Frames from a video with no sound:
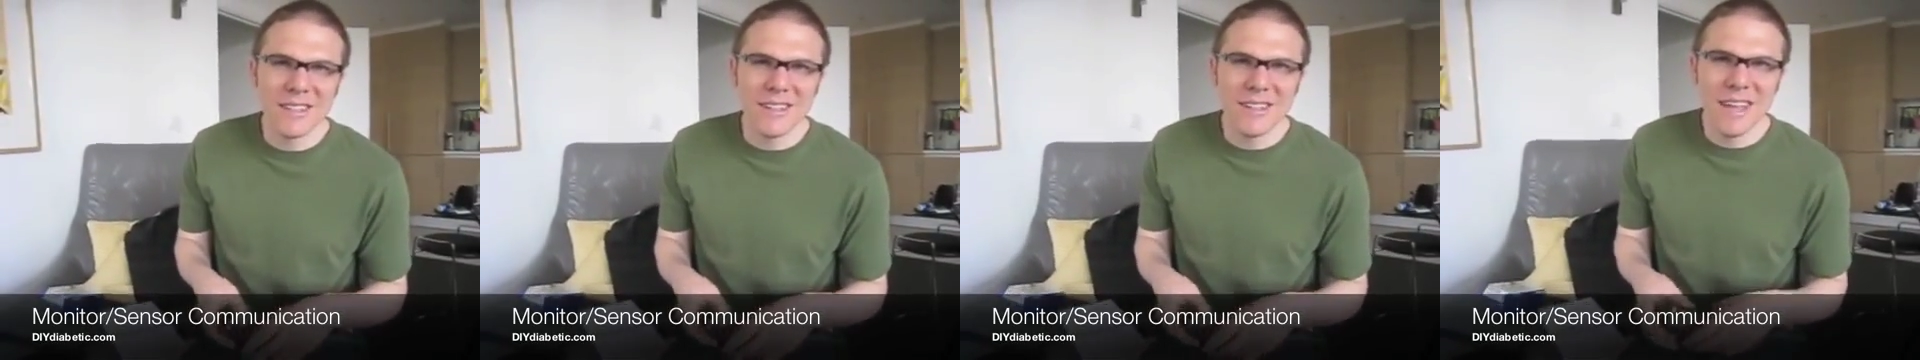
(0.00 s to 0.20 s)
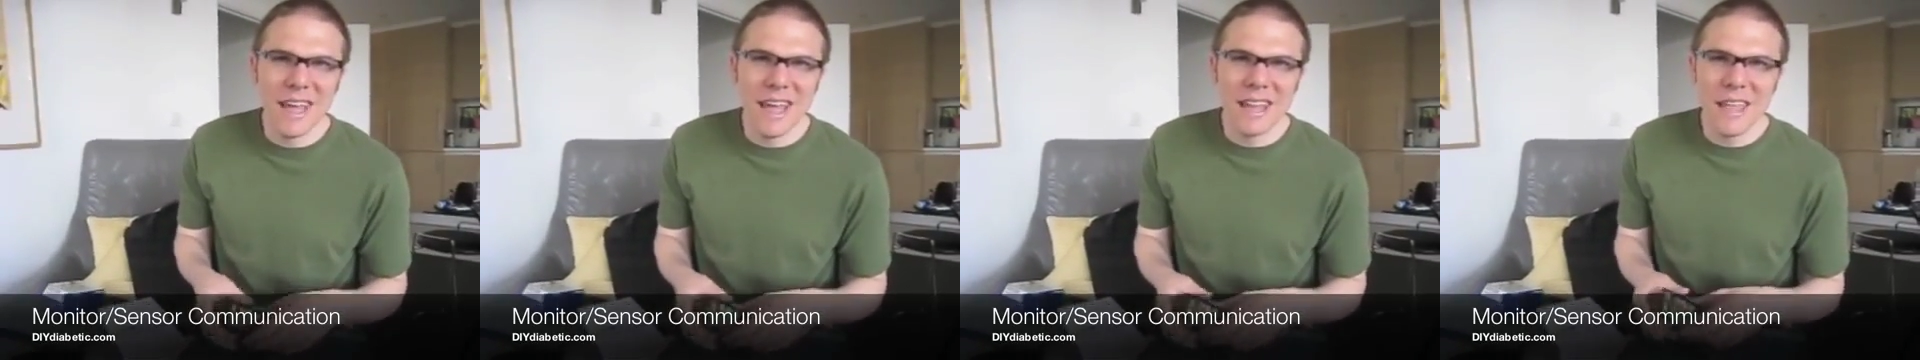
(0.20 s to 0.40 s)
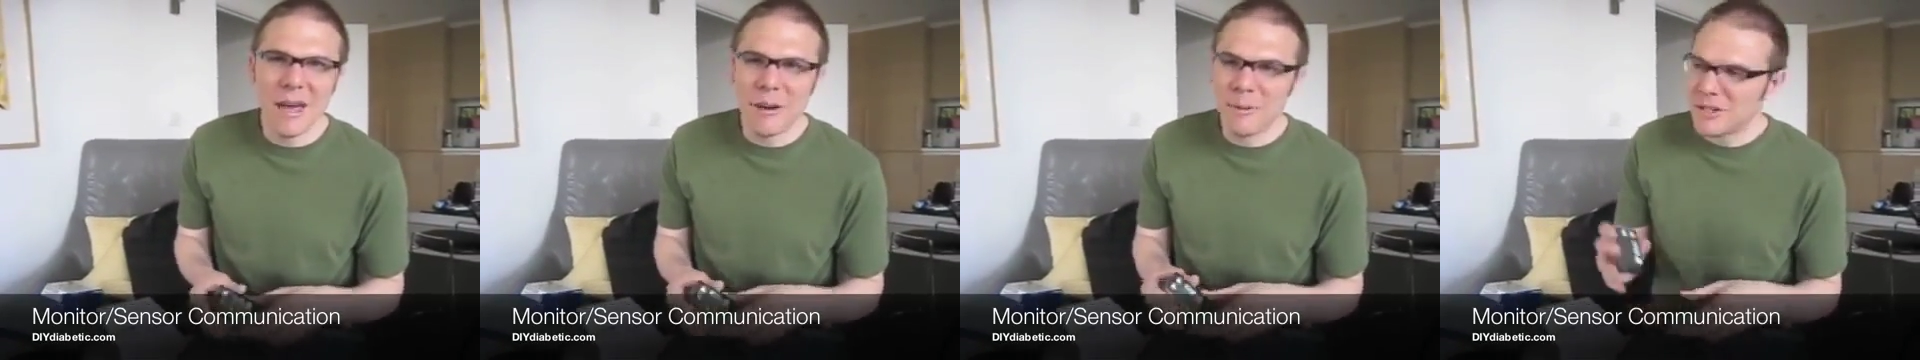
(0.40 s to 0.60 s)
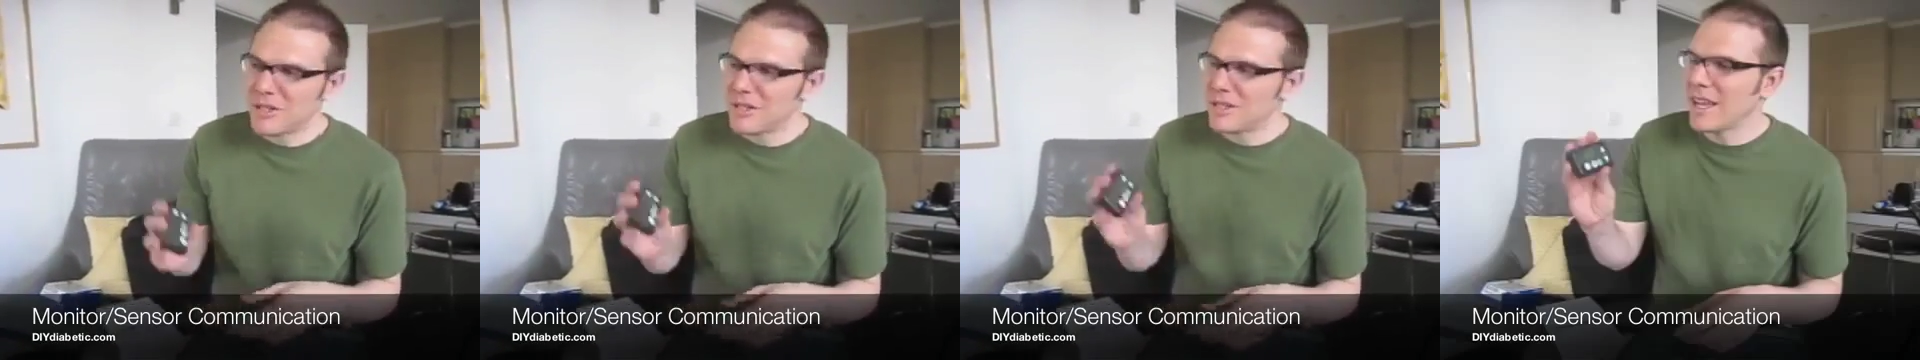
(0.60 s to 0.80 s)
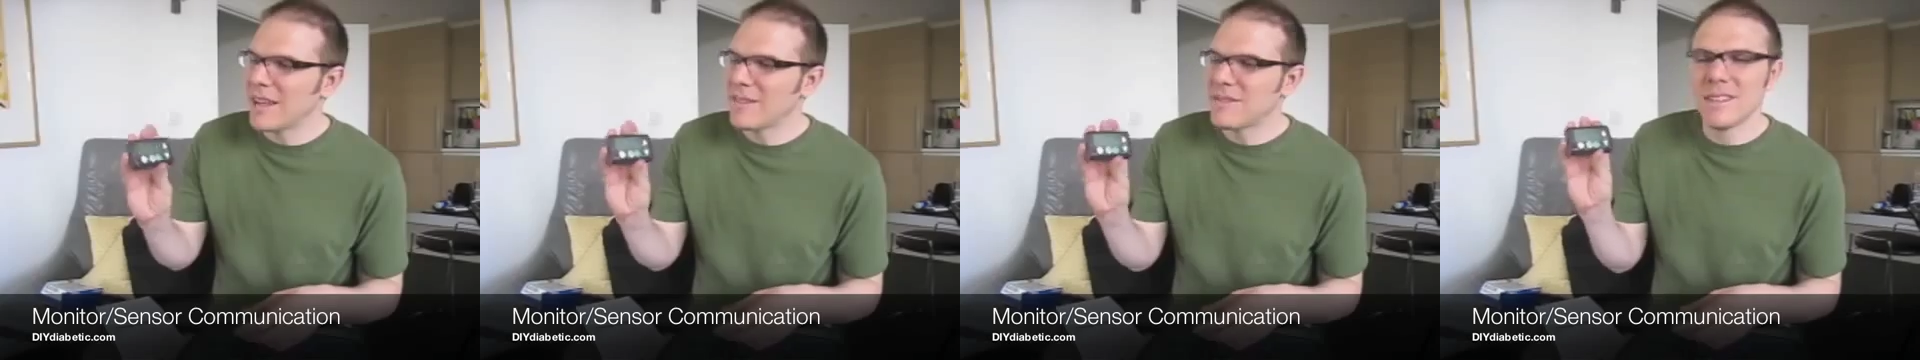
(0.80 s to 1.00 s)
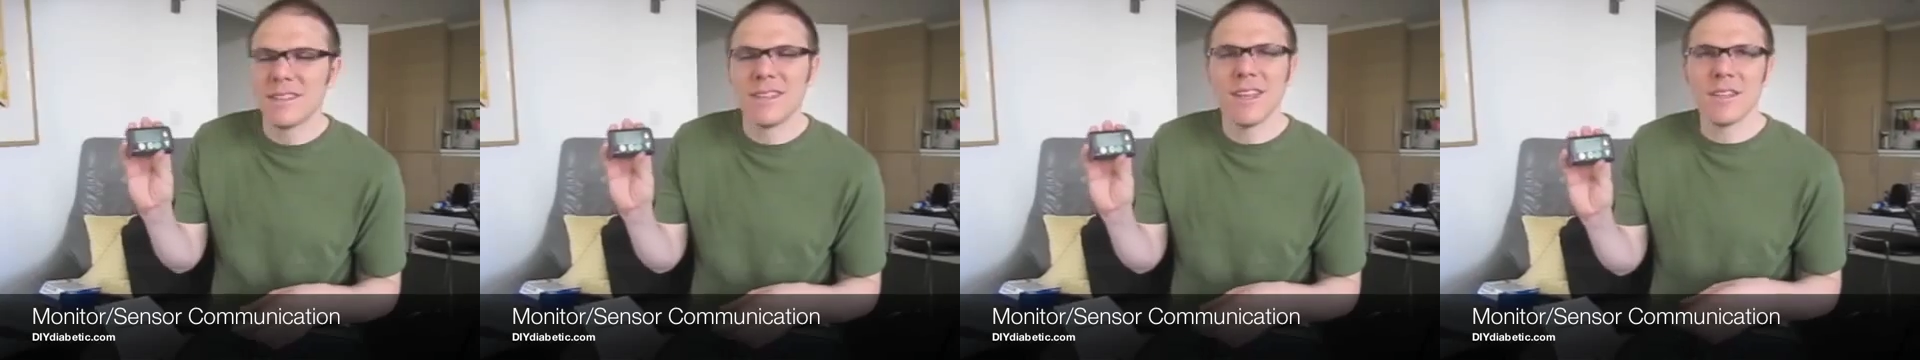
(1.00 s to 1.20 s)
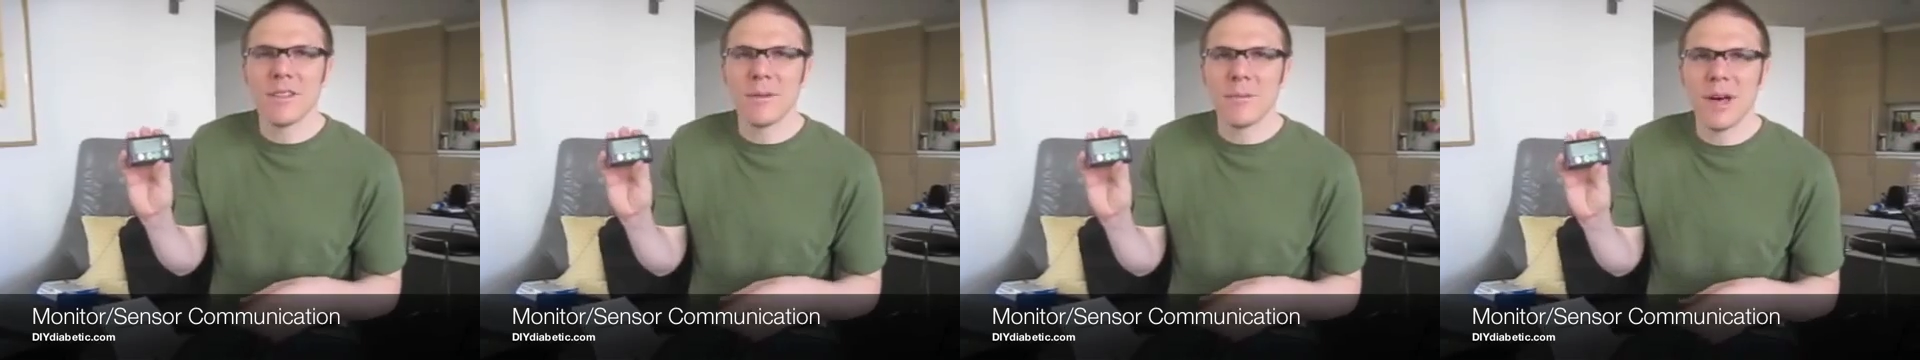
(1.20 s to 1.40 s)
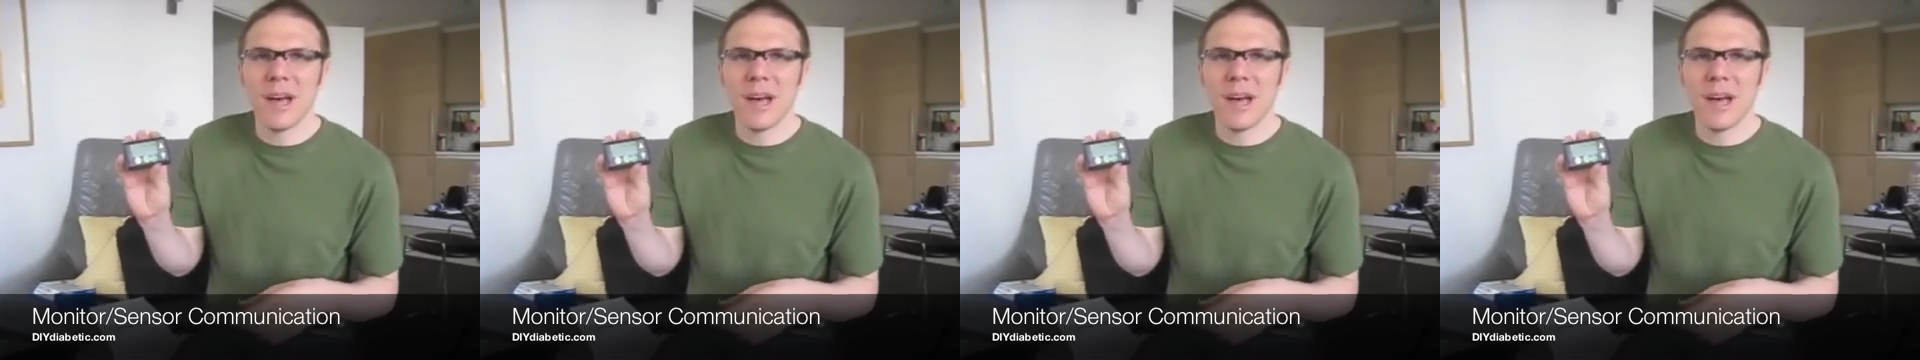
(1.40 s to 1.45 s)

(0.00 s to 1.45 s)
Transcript: and now we just have to tell the